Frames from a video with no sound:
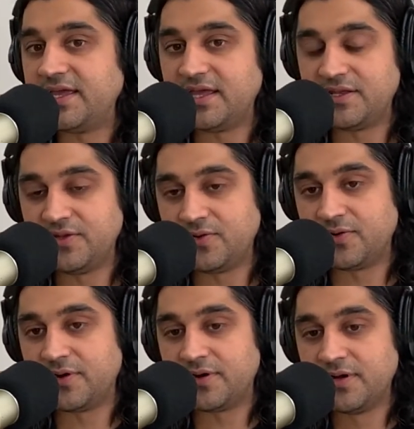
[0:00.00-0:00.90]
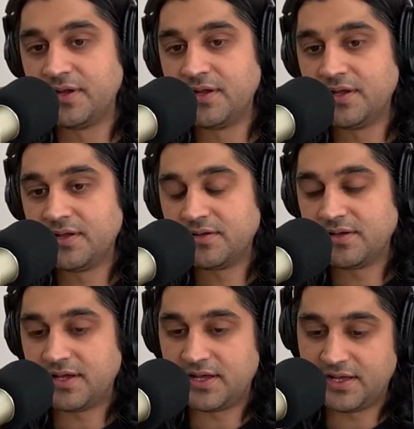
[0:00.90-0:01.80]
in your,
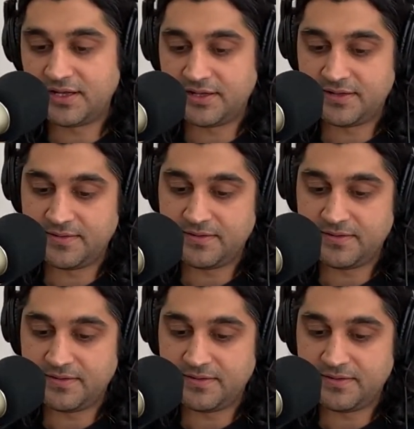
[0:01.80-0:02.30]
uh,